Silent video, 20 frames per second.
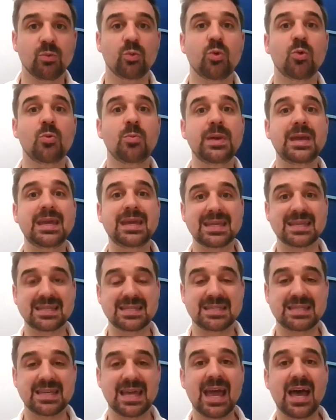will be
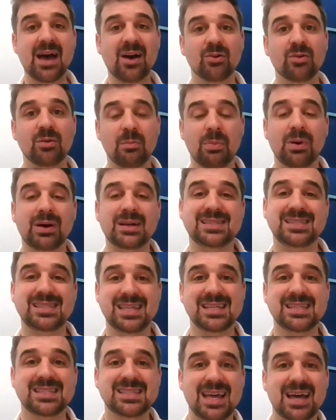down by
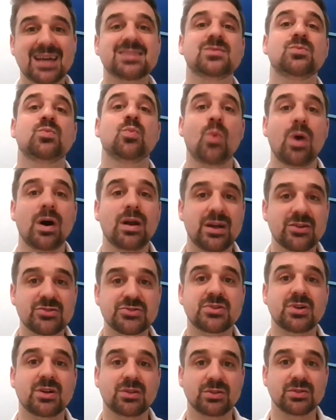
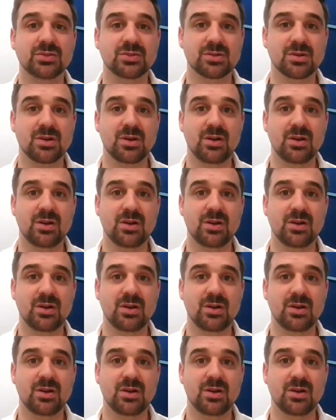$6,100